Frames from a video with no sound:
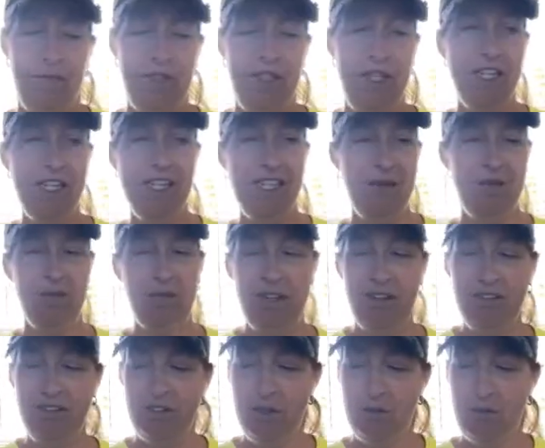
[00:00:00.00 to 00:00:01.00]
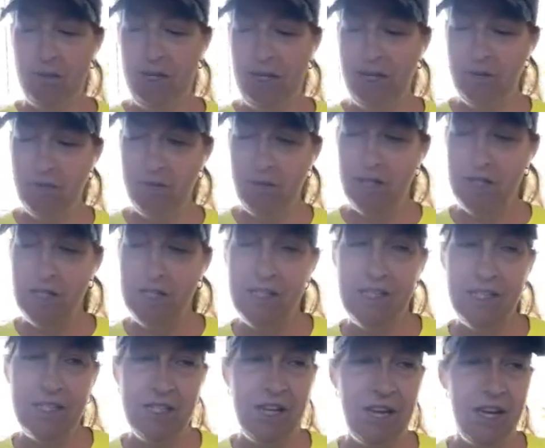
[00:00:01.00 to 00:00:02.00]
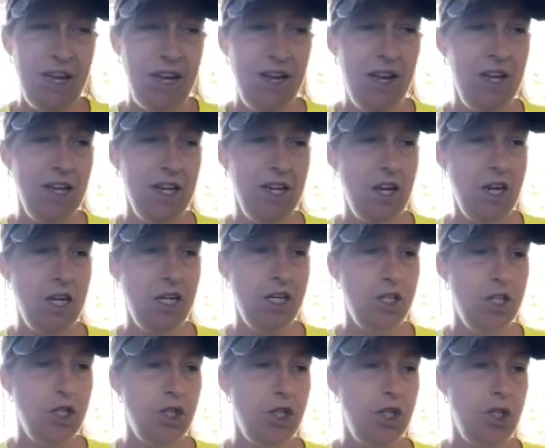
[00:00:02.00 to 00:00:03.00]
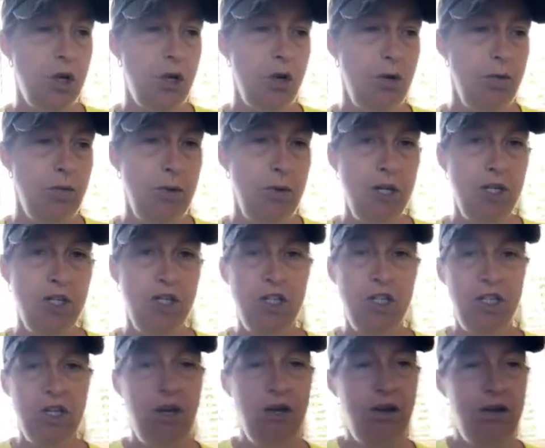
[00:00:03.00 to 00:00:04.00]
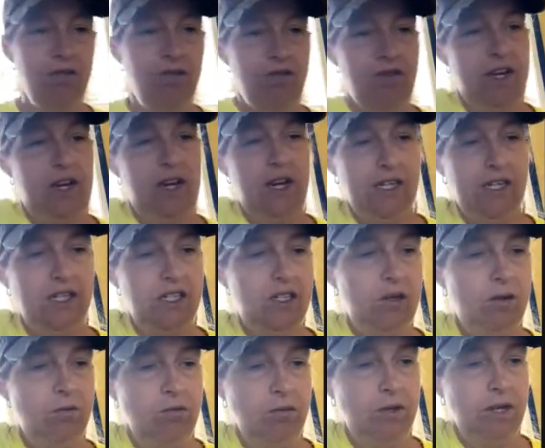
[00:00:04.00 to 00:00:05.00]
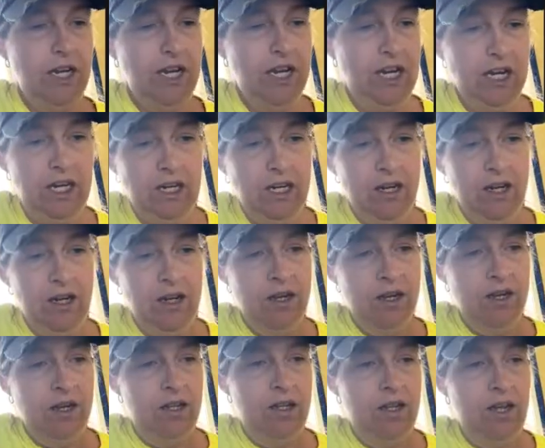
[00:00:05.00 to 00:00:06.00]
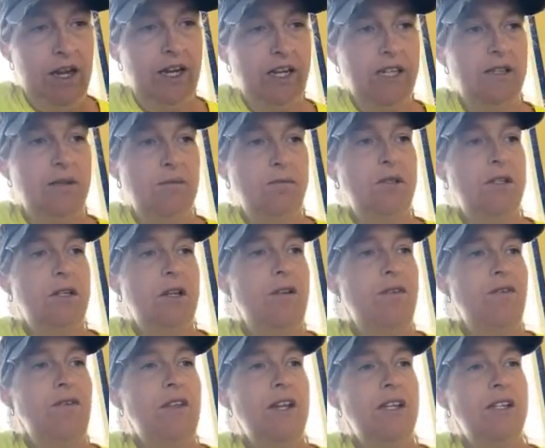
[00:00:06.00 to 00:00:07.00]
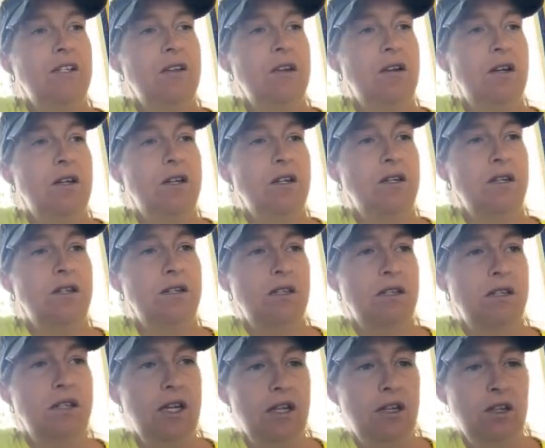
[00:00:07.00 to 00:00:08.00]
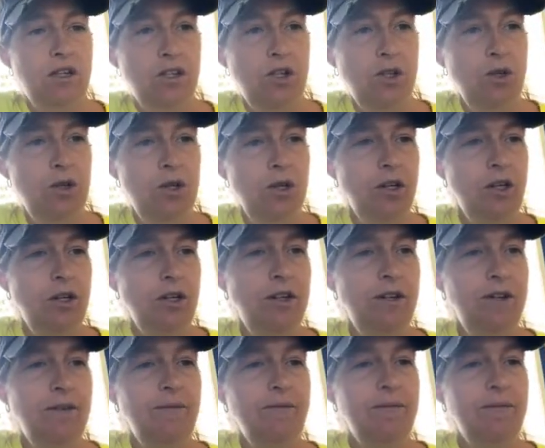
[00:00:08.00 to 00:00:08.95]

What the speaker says: get something from me because I got so much stuff that I don't need, like some stuff that's not selling too good.